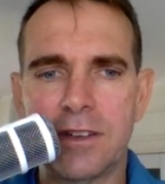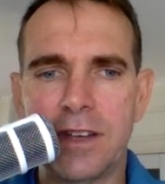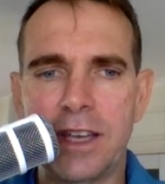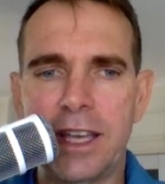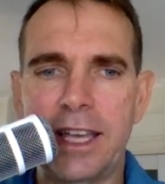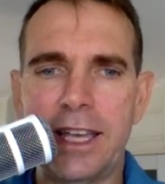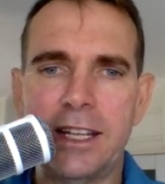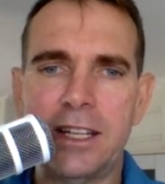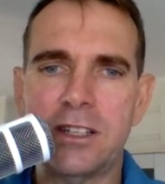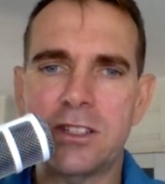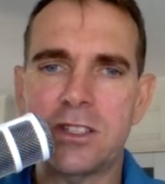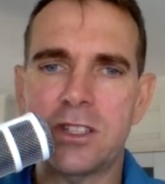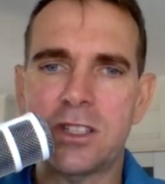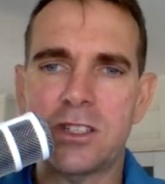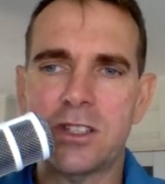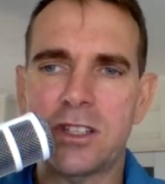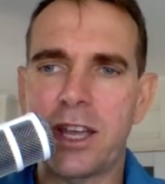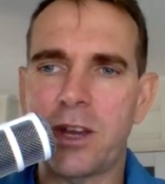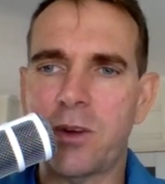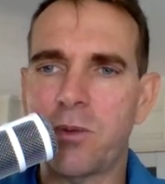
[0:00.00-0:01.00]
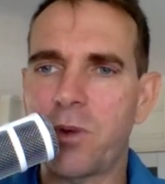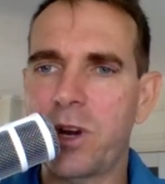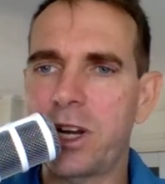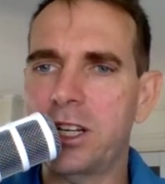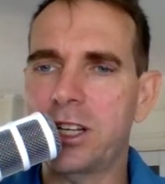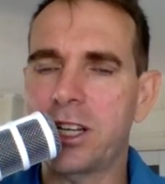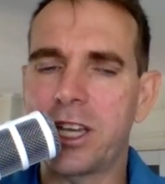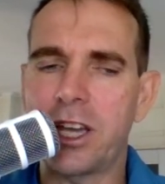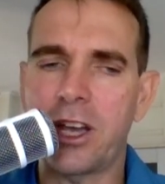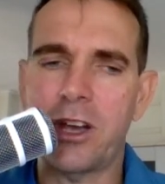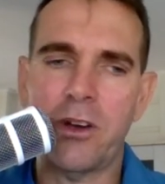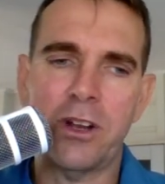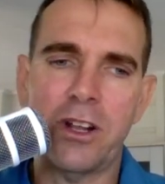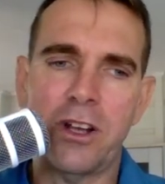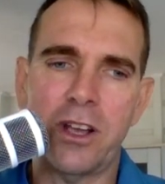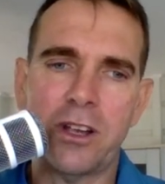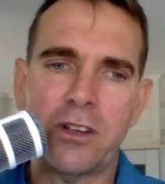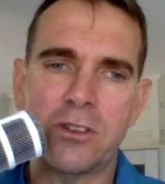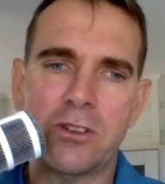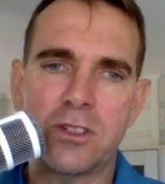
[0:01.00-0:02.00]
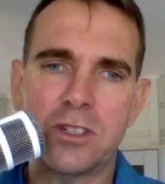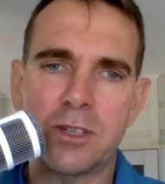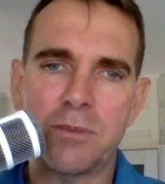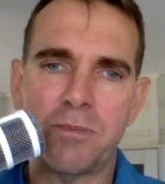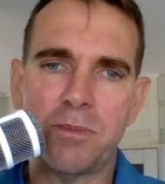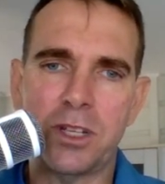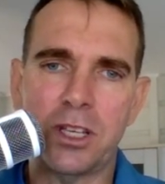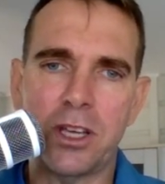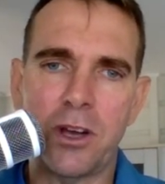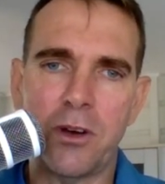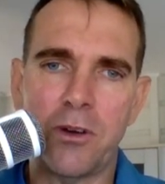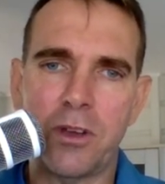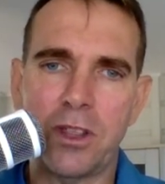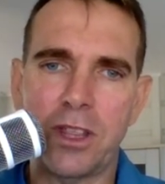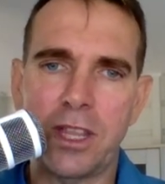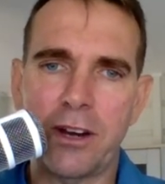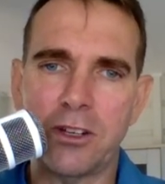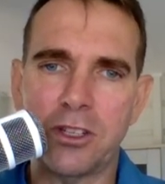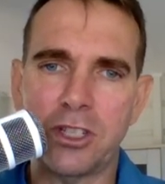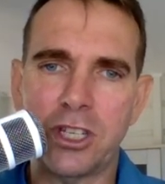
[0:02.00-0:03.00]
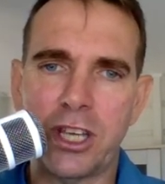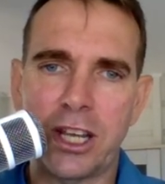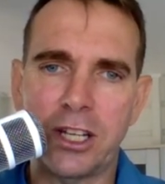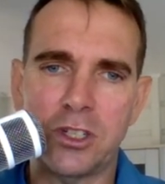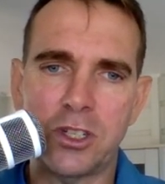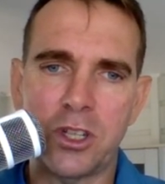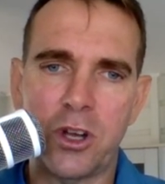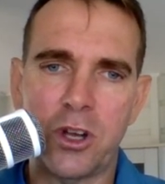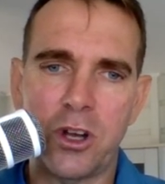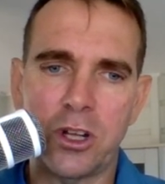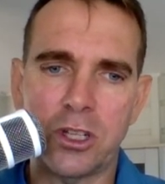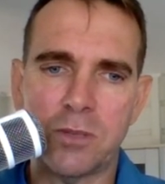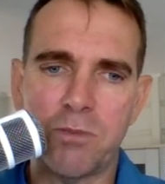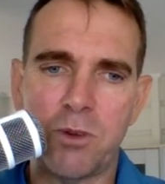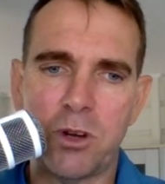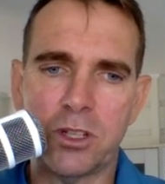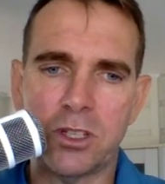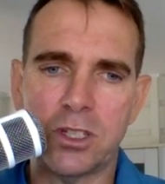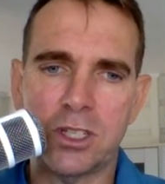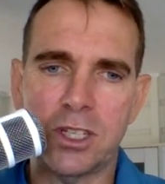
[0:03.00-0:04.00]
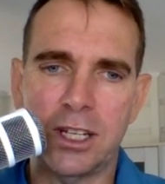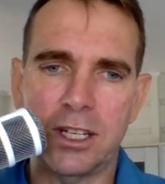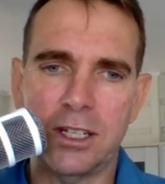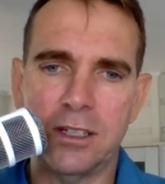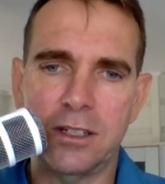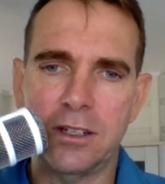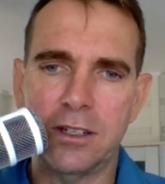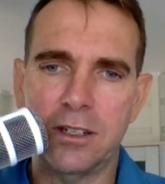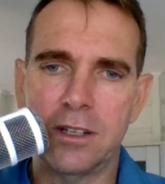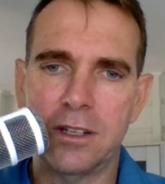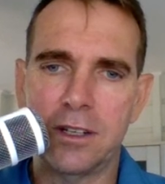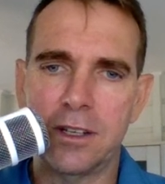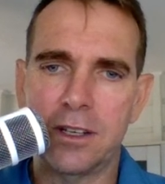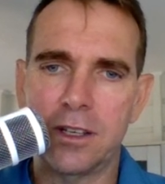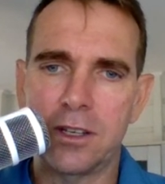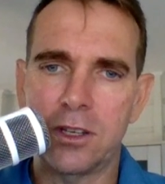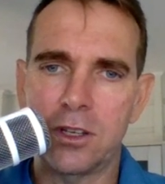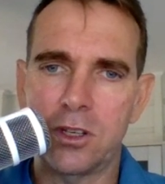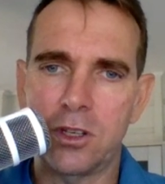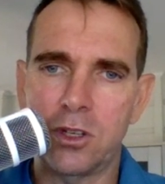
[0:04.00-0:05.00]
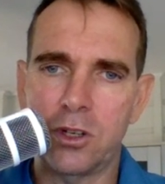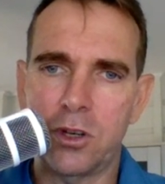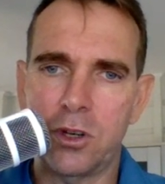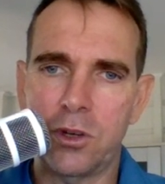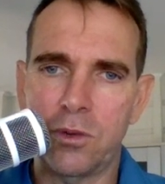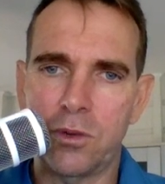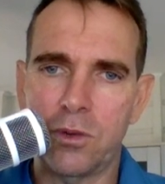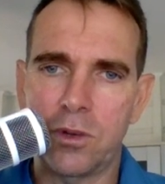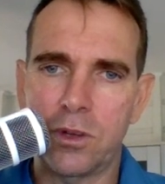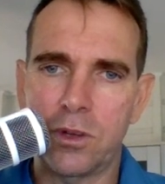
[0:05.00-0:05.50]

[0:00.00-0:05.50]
and it's like ready to go, and I could simply go in there and change the hotspots and, you know,